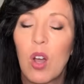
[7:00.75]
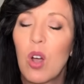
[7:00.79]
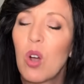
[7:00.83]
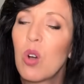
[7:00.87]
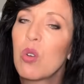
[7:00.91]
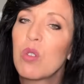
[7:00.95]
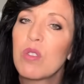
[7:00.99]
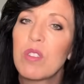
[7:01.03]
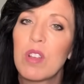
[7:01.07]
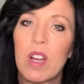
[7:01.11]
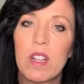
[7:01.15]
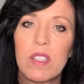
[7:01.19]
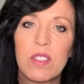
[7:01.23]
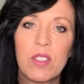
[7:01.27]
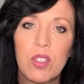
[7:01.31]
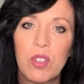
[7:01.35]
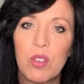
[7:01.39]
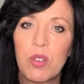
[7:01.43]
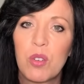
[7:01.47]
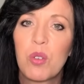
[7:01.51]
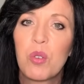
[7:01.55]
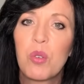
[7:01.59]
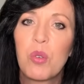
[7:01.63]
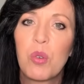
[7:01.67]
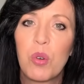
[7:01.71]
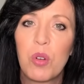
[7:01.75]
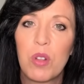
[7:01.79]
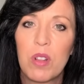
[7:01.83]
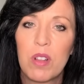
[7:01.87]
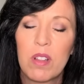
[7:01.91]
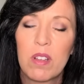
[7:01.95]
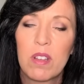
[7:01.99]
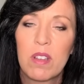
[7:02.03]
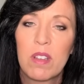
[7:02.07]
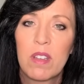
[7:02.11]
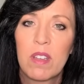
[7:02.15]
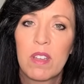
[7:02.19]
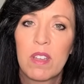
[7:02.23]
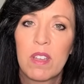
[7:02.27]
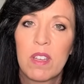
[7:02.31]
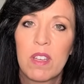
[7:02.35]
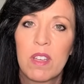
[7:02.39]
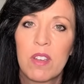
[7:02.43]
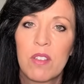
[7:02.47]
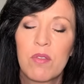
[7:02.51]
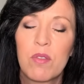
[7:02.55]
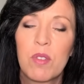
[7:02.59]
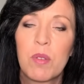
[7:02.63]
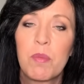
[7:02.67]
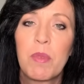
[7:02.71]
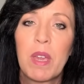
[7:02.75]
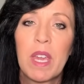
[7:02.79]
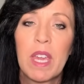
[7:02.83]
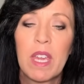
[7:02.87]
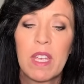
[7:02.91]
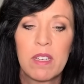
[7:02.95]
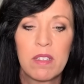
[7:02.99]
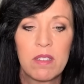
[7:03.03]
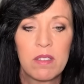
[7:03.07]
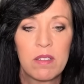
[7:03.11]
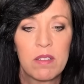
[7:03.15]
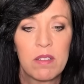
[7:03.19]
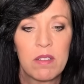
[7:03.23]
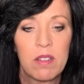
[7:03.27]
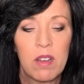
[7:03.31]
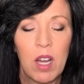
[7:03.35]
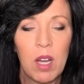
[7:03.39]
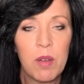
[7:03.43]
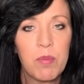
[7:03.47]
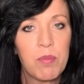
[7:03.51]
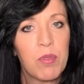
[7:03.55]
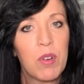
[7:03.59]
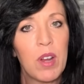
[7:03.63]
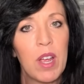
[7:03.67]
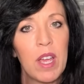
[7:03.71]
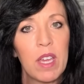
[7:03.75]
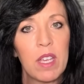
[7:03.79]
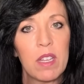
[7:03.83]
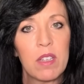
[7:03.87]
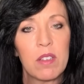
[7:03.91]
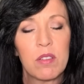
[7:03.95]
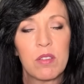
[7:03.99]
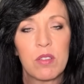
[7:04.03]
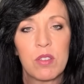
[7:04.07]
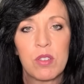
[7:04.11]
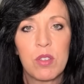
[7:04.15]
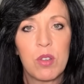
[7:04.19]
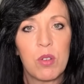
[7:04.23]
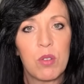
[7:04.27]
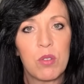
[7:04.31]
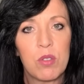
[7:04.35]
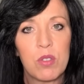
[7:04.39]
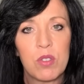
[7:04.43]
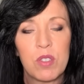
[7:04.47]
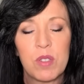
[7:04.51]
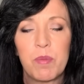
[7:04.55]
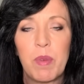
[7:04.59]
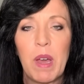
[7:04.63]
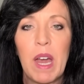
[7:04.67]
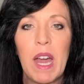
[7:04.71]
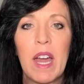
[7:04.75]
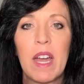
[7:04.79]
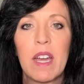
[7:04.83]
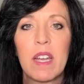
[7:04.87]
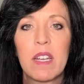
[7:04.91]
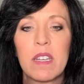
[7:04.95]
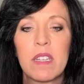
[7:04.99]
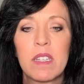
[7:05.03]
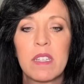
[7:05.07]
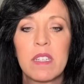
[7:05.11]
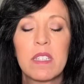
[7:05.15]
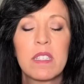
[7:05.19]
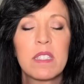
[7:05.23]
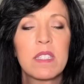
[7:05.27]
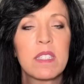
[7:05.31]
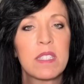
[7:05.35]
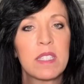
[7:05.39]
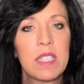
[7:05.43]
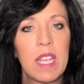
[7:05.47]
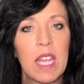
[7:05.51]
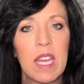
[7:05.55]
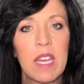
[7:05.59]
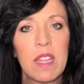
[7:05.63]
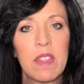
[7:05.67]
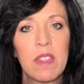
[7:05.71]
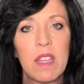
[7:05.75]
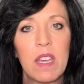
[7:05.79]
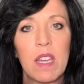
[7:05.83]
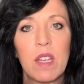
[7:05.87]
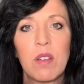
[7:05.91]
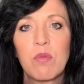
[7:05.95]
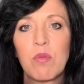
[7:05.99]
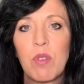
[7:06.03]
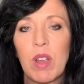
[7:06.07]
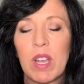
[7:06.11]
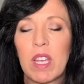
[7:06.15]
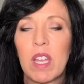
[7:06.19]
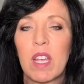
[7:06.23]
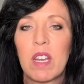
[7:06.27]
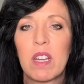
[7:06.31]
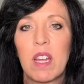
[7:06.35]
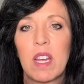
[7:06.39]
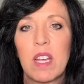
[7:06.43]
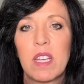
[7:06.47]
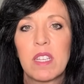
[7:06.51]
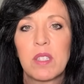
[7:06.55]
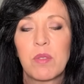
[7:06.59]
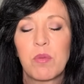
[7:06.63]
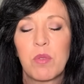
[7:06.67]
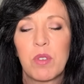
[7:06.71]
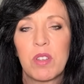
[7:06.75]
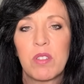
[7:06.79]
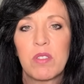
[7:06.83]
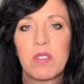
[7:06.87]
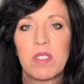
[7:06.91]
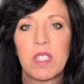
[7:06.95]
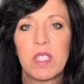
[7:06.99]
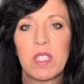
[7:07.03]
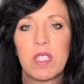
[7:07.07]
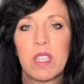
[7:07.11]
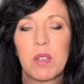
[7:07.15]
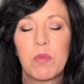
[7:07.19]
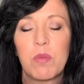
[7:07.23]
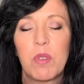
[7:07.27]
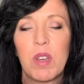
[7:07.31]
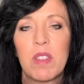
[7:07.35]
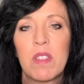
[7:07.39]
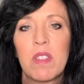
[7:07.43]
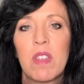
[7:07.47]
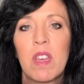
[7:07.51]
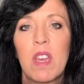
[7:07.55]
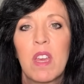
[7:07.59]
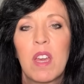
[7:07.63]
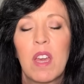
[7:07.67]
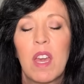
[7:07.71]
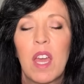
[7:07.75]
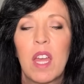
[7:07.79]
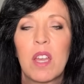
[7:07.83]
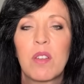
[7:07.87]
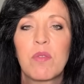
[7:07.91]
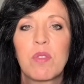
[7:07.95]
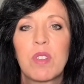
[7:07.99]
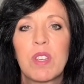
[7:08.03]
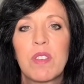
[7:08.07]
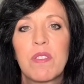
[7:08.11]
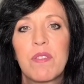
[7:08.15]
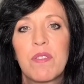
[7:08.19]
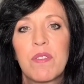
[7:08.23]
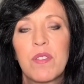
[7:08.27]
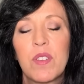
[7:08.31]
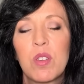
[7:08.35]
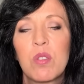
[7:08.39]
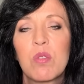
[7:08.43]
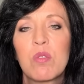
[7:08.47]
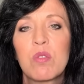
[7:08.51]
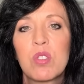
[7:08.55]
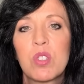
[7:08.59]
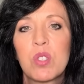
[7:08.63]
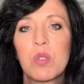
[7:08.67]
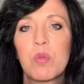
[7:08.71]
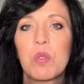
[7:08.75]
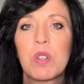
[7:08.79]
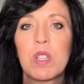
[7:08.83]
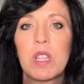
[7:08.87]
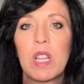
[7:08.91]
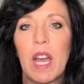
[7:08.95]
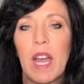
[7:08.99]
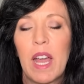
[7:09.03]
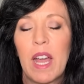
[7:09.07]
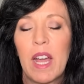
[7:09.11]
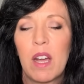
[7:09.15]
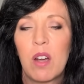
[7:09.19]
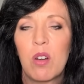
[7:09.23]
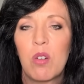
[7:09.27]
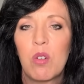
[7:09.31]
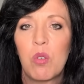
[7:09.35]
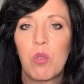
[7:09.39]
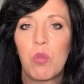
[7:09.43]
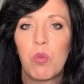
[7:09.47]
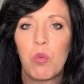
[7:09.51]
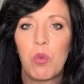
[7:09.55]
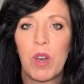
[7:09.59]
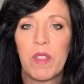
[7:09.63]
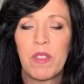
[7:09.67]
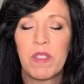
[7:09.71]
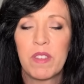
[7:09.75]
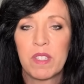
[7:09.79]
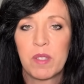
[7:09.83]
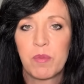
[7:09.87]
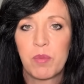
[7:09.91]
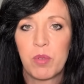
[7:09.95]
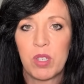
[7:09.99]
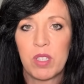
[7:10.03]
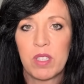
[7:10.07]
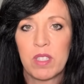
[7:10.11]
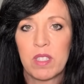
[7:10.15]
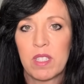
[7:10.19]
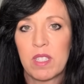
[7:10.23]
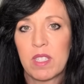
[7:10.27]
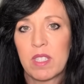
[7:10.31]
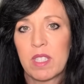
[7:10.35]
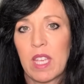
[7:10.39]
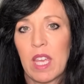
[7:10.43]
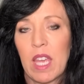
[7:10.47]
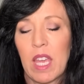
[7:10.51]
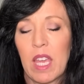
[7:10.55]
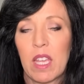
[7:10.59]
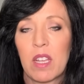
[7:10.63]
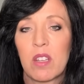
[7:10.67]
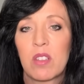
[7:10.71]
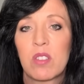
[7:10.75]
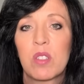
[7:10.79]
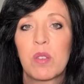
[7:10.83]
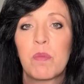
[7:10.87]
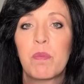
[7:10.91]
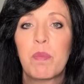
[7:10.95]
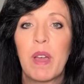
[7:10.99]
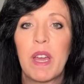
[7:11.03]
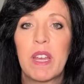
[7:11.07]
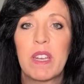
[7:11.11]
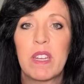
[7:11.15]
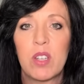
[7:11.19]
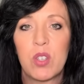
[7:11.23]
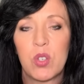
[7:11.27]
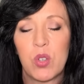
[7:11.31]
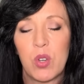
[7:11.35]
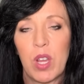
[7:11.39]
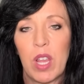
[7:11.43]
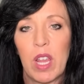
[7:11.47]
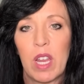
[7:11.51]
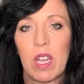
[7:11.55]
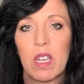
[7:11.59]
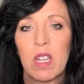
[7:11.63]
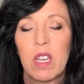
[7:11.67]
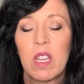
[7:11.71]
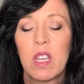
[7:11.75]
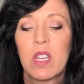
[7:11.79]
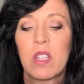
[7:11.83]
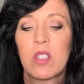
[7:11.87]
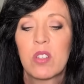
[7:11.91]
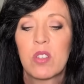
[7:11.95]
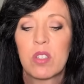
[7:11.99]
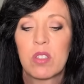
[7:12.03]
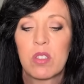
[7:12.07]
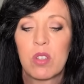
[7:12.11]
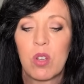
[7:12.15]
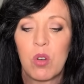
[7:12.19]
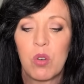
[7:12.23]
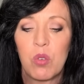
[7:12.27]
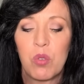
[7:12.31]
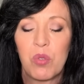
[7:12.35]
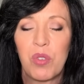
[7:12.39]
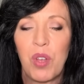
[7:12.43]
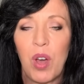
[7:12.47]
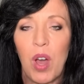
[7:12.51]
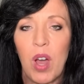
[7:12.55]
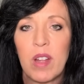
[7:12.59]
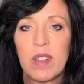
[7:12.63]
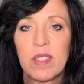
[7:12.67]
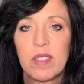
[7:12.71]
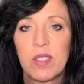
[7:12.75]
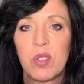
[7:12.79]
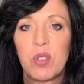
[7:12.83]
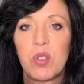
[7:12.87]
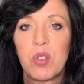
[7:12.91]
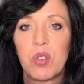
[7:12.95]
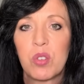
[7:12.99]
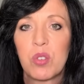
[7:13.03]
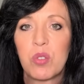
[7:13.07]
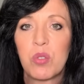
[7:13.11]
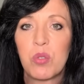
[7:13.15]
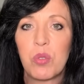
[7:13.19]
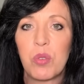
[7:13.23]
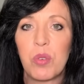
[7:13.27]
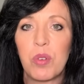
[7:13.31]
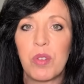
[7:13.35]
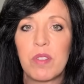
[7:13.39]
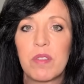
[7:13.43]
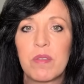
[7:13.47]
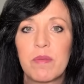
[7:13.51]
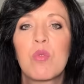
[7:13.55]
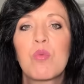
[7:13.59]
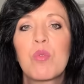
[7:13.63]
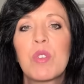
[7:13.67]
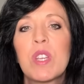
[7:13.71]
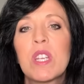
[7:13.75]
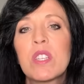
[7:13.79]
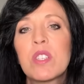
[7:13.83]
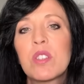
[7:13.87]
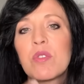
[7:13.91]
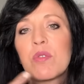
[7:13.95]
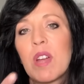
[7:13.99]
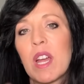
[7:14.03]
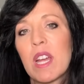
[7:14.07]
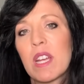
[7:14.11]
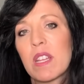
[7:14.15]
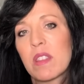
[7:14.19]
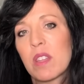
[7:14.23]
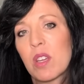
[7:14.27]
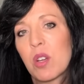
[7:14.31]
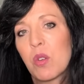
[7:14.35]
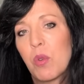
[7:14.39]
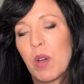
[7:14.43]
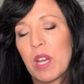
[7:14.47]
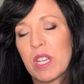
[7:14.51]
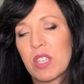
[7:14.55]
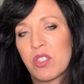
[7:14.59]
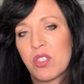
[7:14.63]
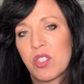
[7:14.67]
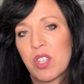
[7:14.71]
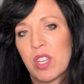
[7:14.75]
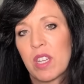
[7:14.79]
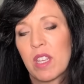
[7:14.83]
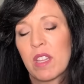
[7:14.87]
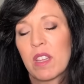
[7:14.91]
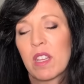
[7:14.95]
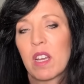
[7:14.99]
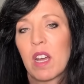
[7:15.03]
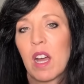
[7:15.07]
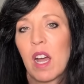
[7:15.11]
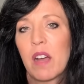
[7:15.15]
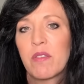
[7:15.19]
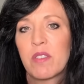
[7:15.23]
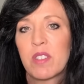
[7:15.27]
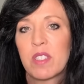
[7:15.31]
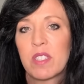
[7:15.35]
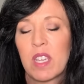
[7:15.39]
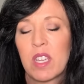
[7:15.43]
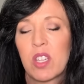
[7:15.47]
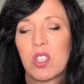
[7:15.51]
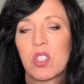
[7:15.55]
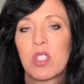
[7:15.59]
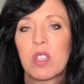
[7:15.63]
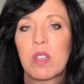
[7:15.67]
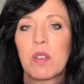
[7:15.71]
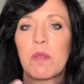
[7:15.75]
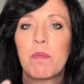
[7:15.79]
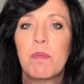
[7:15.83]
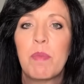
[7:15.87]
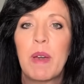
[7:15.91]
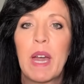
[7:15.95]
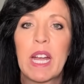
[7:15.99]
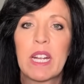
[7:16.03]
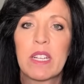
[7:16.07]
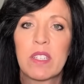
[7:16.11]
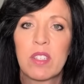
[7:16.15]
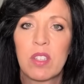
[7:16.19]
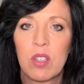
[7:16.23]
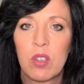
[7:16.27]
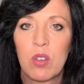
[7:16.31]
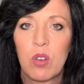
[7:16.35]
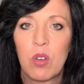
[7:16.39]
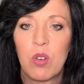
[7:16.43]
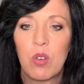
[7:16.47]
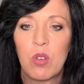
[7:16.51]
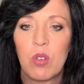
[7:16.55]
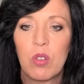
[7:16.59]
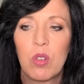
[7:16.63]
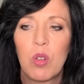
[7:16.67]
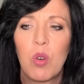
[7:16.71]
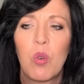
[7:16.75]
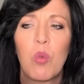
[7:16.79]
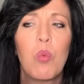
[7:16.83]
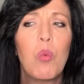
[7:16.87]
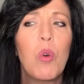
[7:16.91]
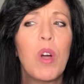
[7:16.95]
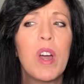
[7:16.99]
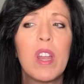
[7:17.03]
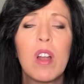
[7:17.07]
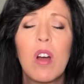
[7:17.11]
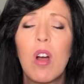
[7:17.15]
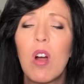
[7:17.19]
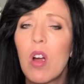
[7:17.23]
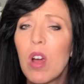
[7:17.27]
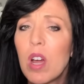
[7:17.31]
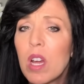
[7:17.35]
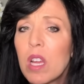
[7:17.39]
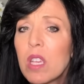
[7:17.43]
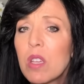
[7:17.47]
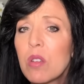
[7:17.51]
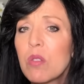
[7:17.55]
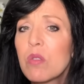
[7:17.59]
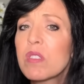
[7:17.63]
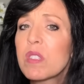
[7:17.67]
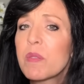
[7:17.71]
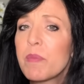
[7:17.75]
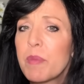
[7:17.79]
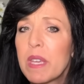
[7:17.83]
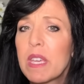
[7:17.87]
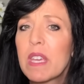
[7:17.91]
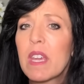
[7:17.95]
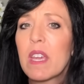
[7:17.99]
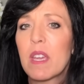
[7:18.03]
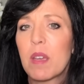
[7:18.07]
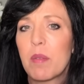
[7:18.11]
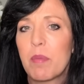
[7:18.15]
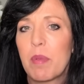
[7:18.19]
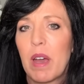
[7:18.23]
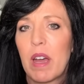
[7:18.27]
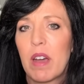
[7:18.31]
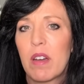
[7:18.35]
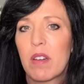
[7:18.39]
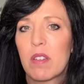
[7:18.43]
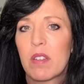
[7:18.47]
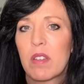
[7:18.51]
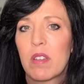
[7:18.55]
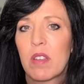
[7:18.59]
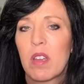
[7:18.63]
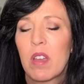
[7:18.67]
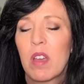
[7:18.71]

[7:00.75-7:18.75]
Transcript: Hold on to your cool. Remain upright, shoulders back, stand there, recognize what you're dealing with, and refuse to allow what this person is saying to penetrate. Just hold on to your cool. Redirect the question and the conversation back to the goal. What are you speaking about?